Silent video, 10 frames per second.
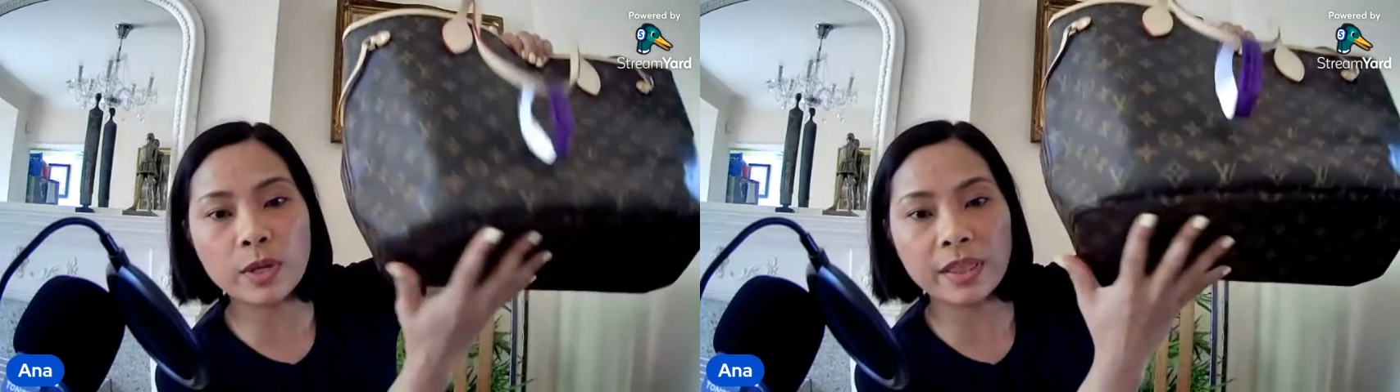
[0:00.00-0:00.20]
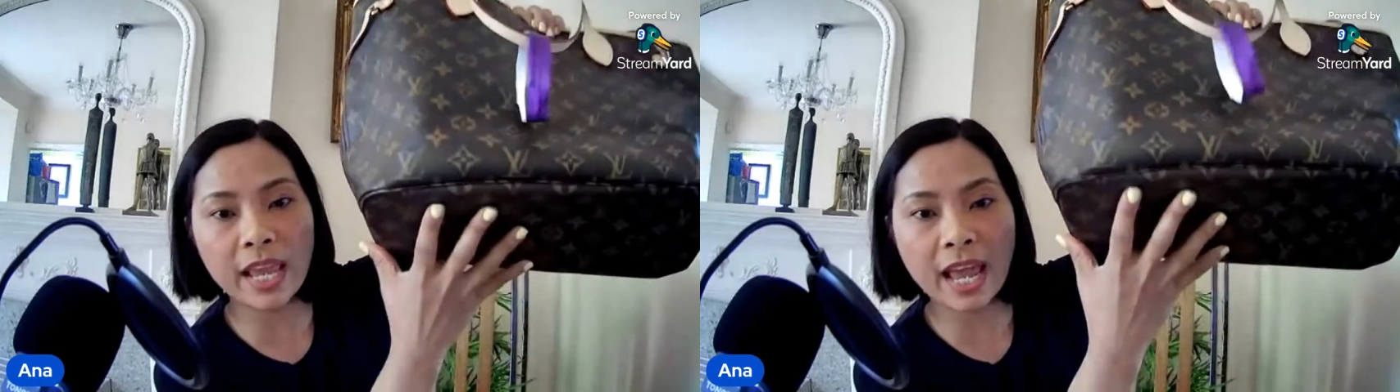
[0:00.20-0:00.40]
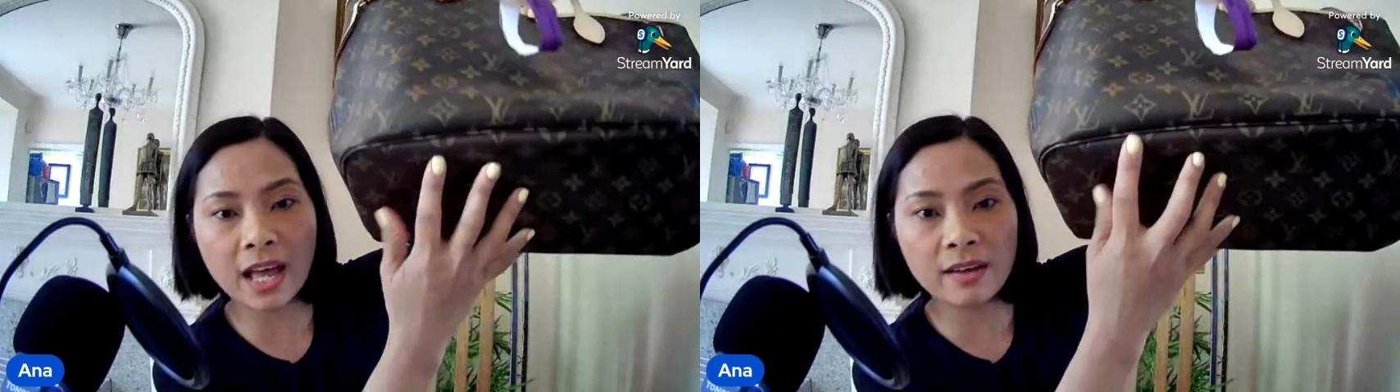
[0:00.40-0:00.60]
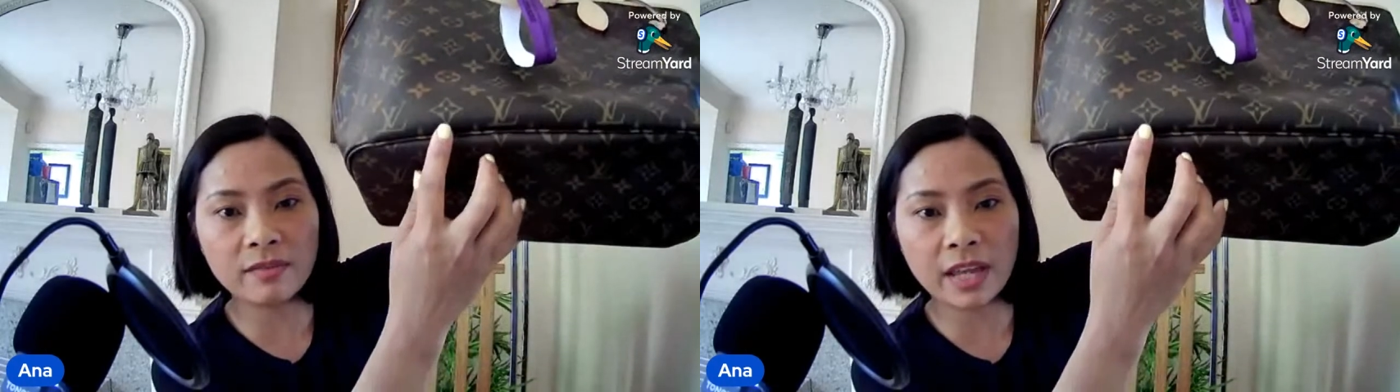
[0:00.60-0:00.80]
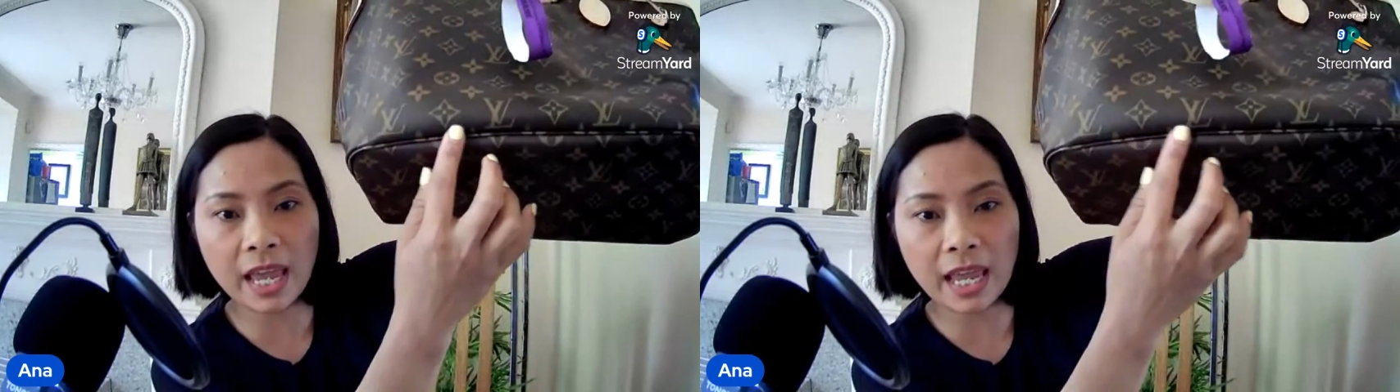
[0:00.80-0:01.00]
when they have
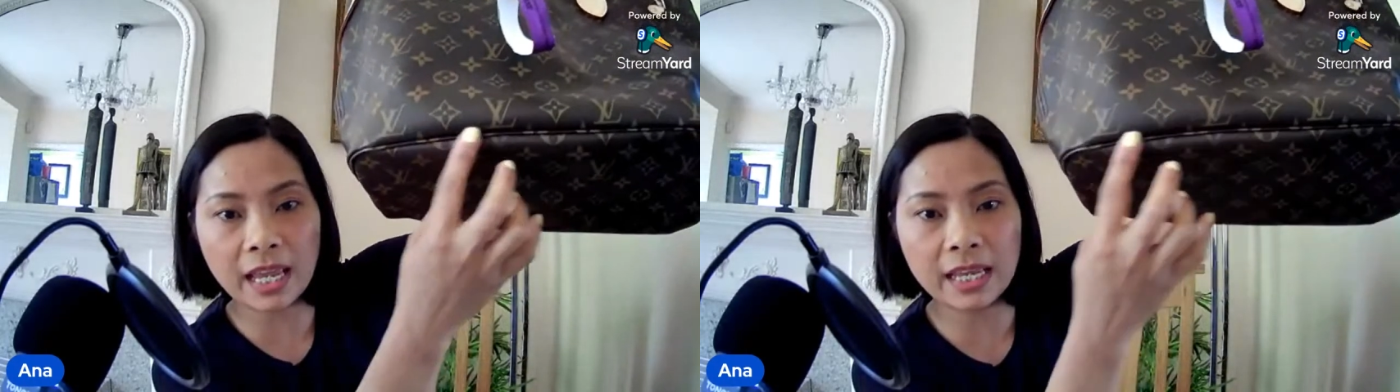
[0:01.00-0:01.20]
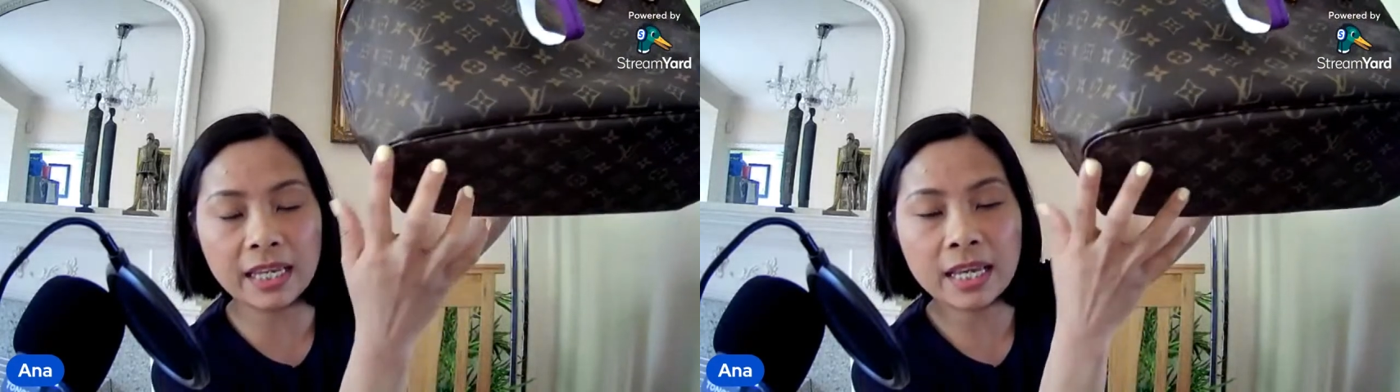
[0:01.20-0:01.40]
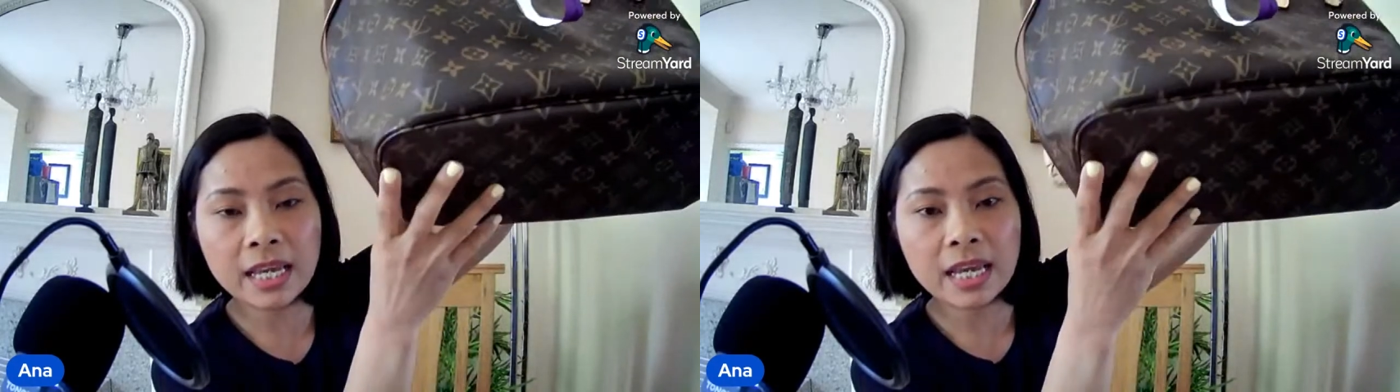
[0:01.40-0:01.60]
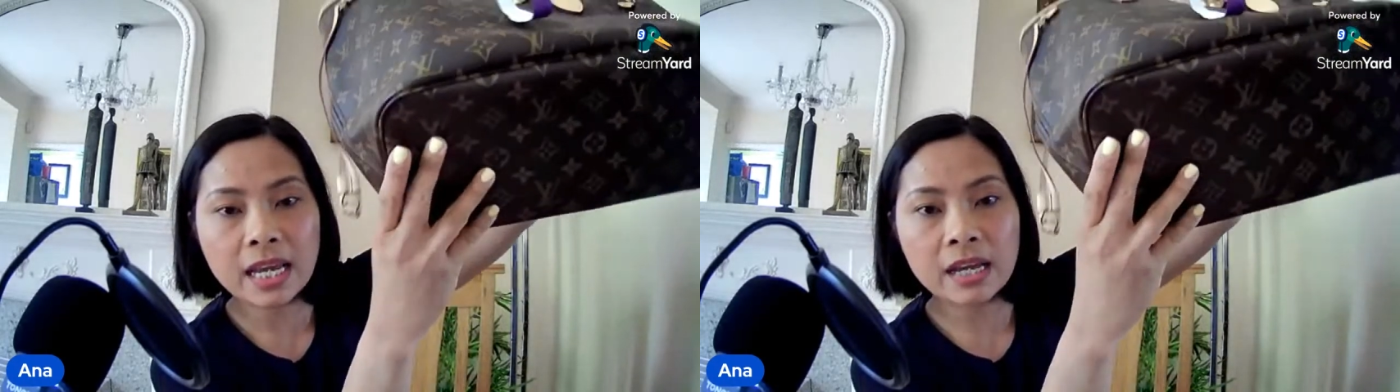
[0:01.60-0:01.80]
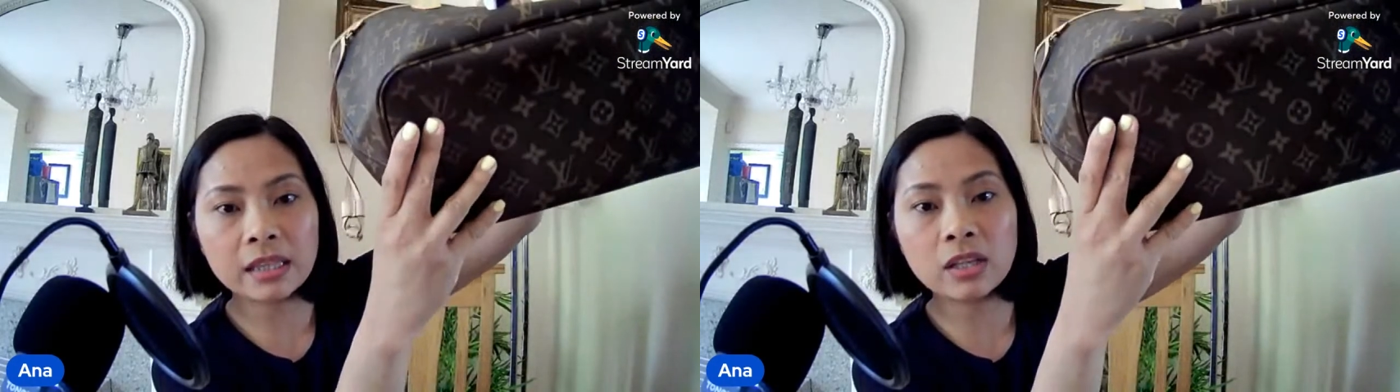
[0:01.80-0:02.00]
a
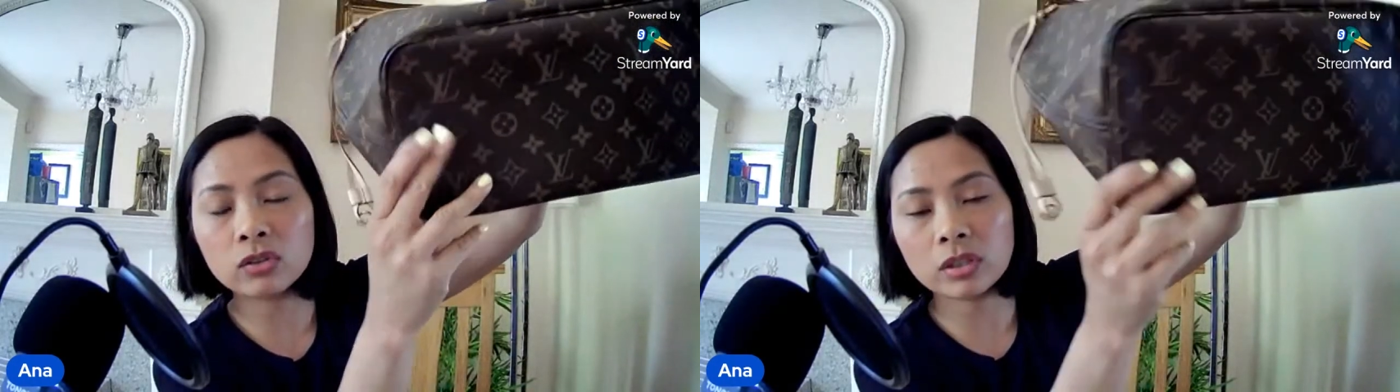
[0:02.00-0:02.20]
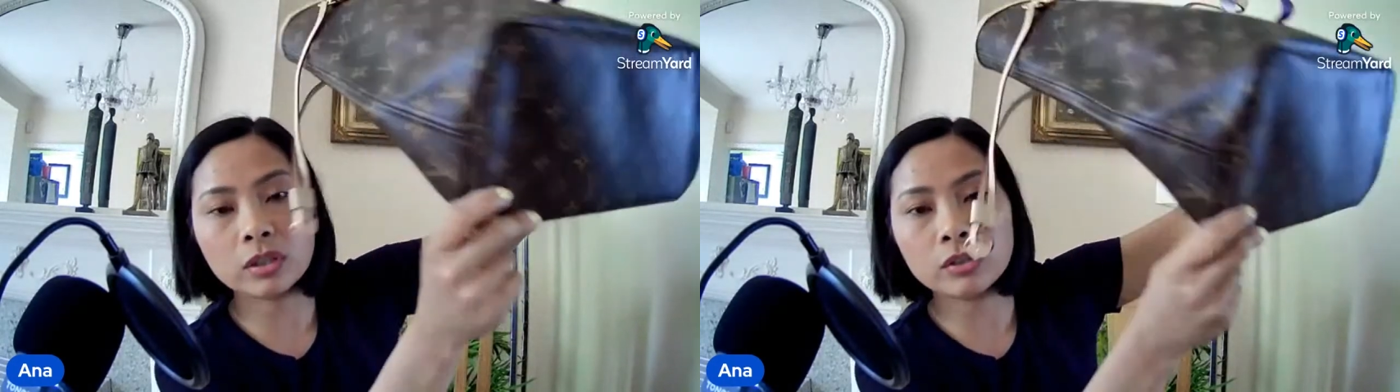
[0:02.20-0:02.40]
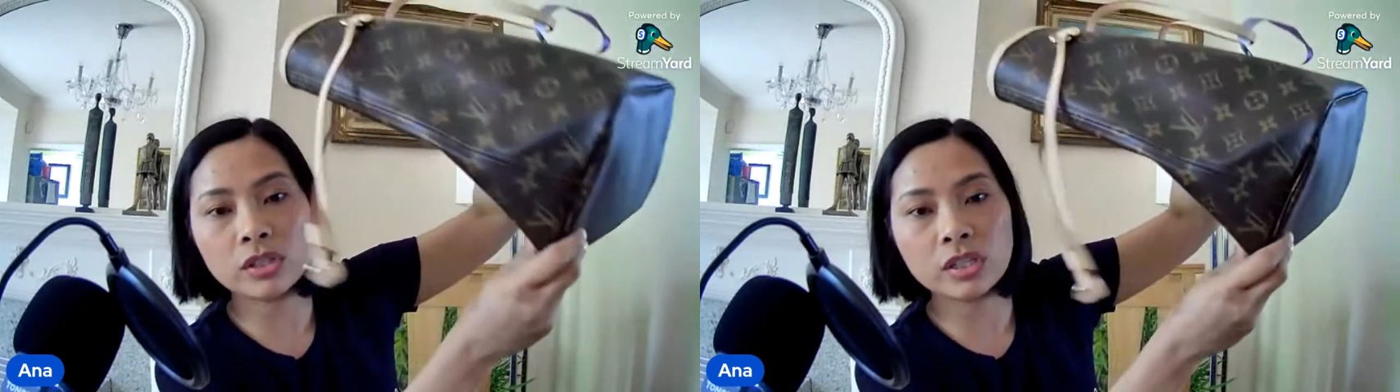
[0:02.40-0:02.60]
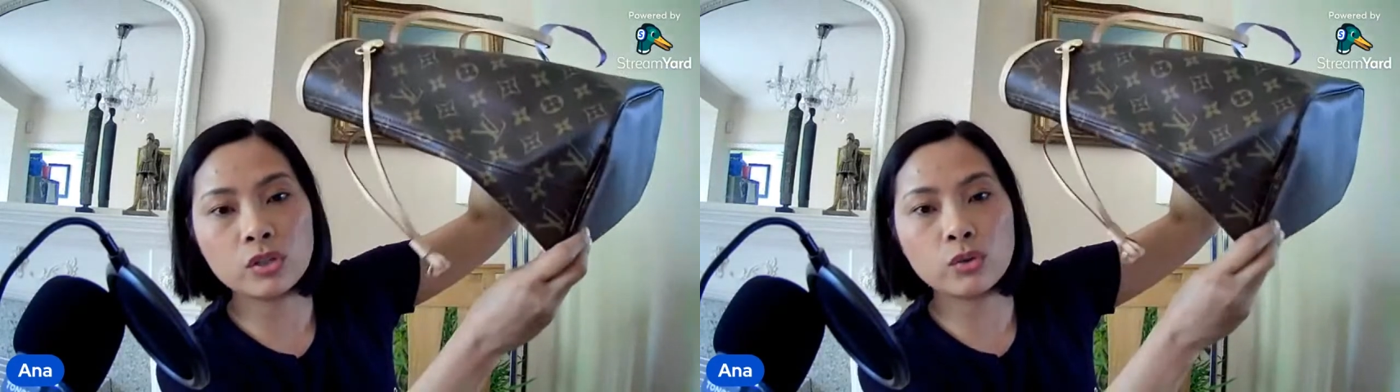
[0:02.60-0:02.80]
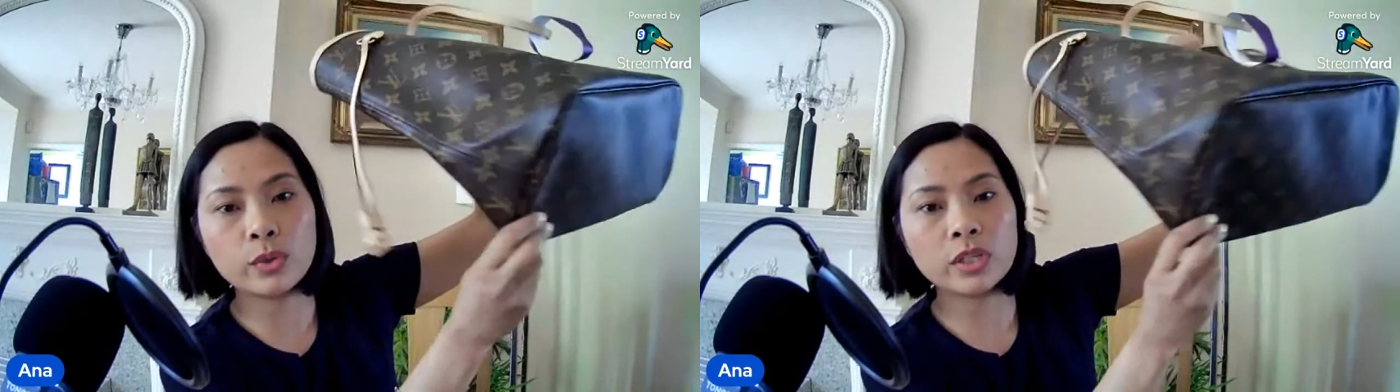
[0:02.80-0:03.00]
not a
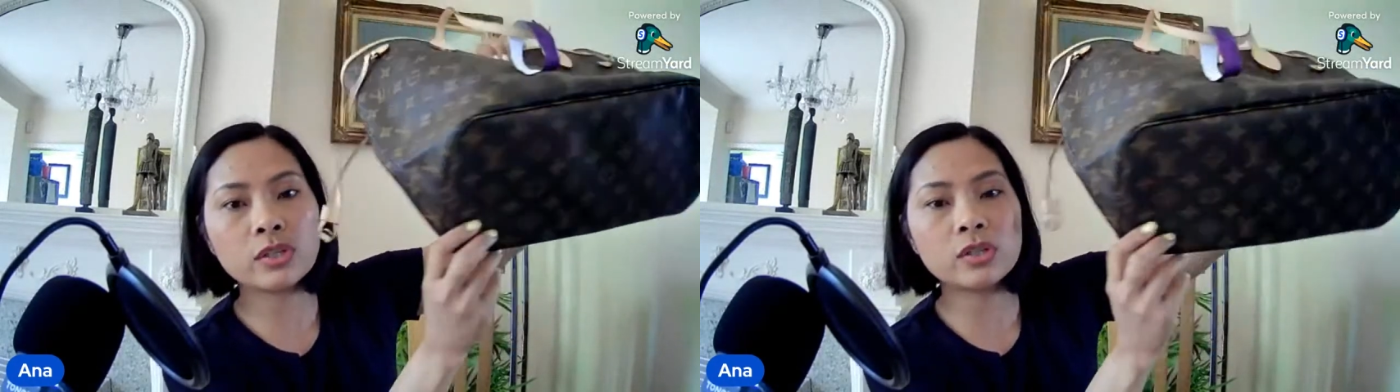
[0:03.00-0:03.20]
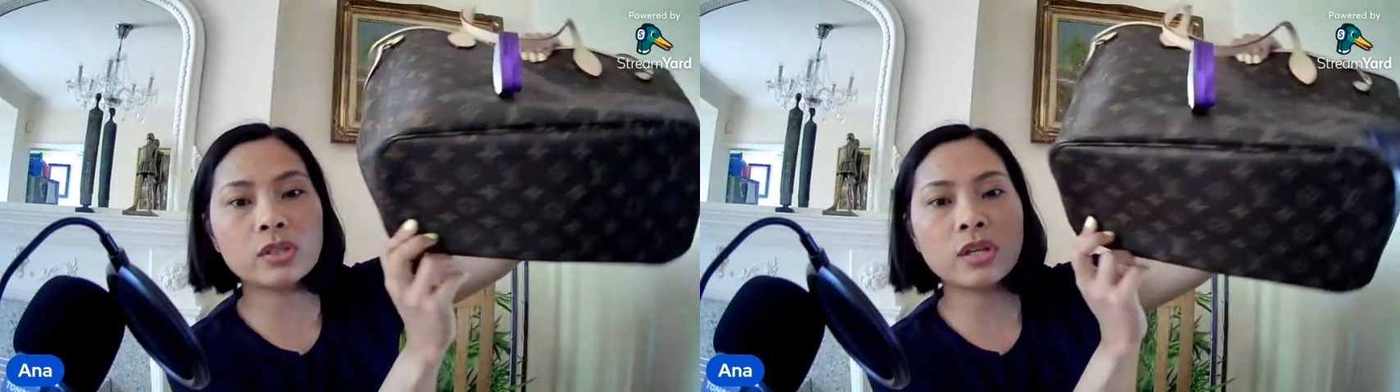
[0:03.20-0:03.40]
continuous